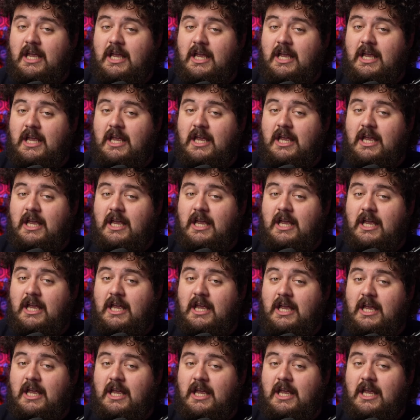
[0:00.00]

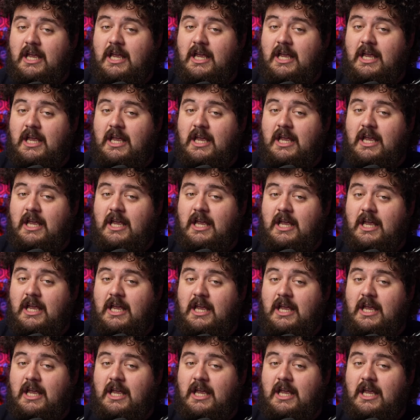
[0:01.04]
(no one is talking)